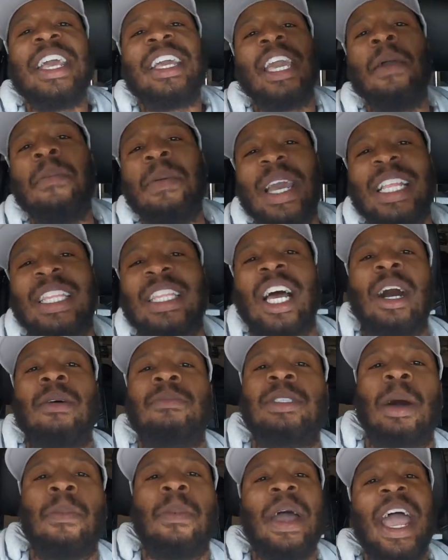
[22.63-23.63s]
Give me a
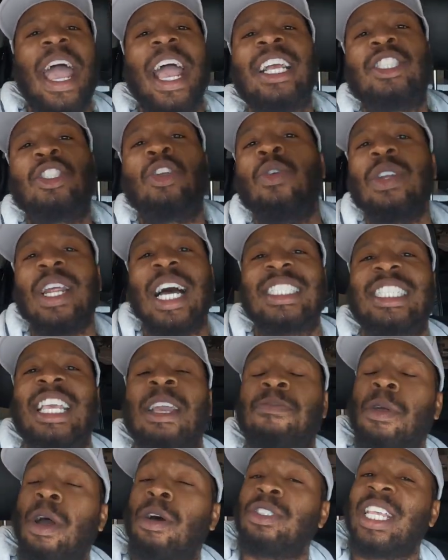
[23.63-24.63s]
thumbs up and do not
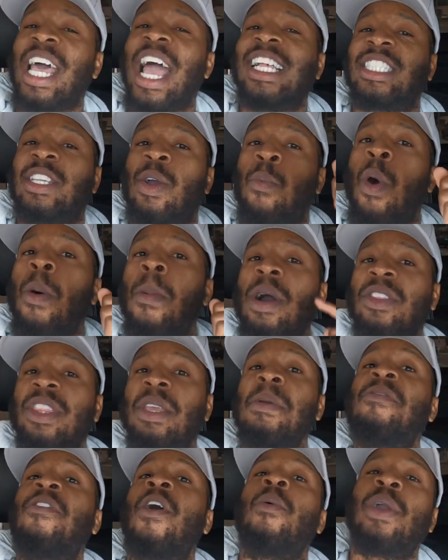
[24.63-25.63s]
skip those ads. And one more
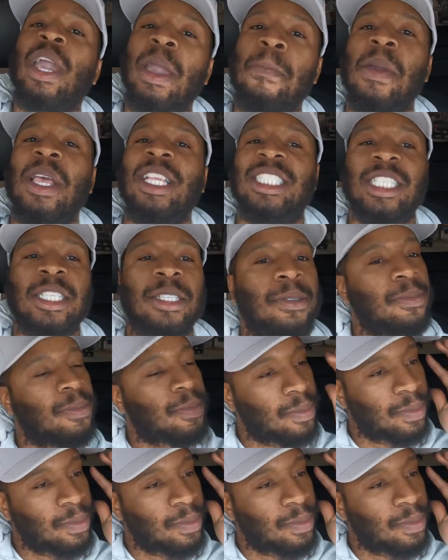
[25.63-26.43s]
thing before we get busy.